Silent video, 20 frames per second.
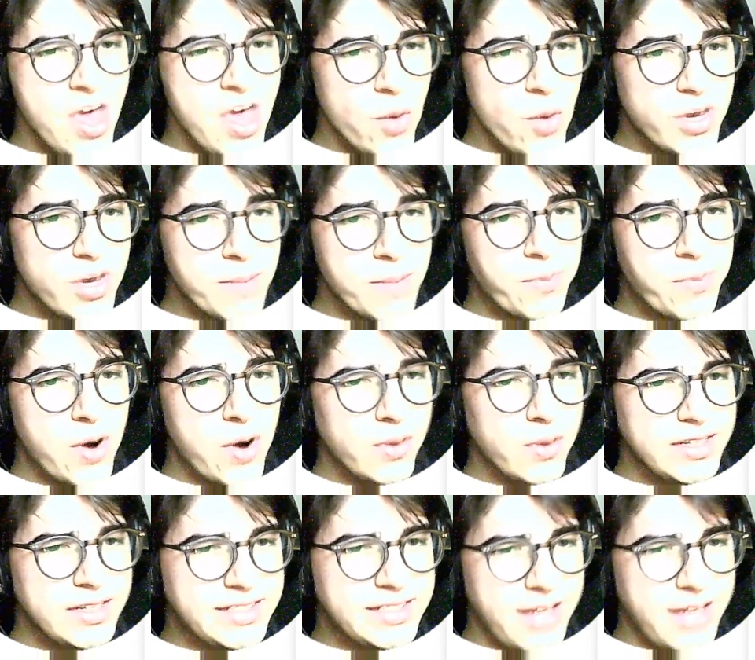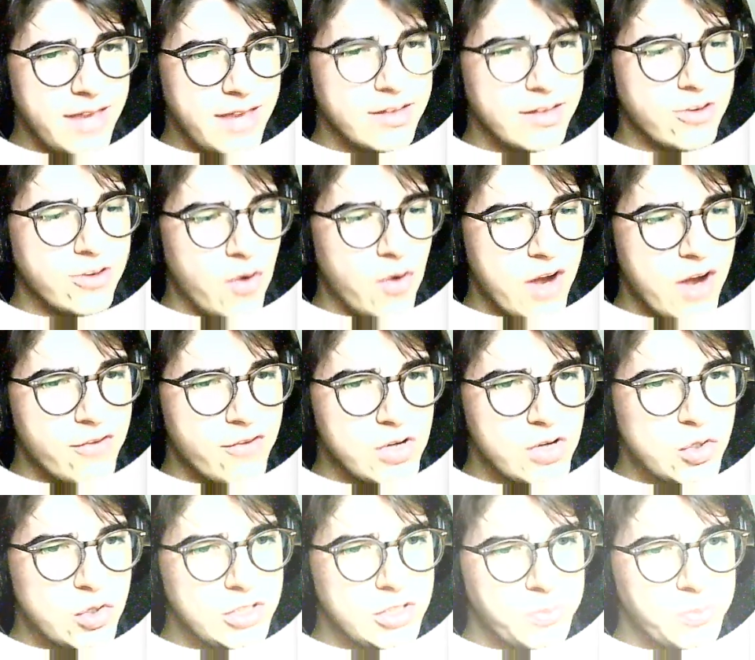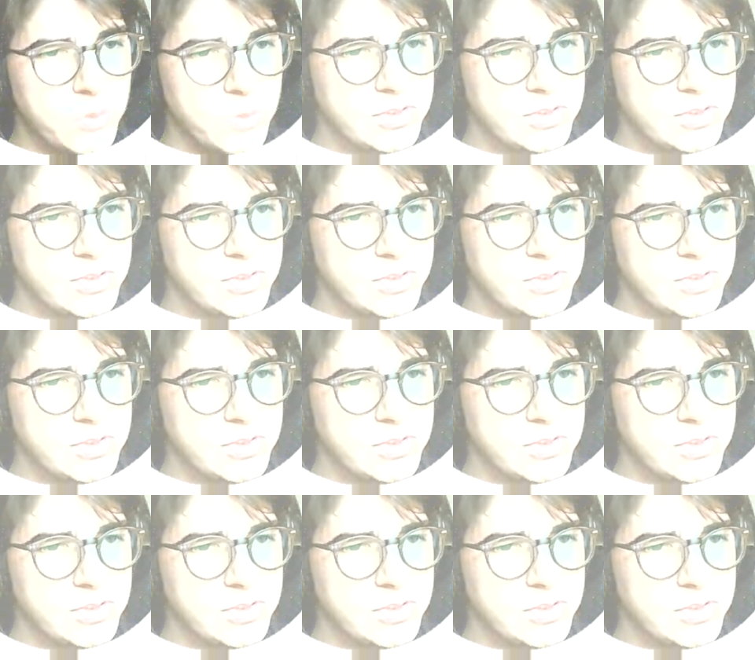We can proudly say that our average response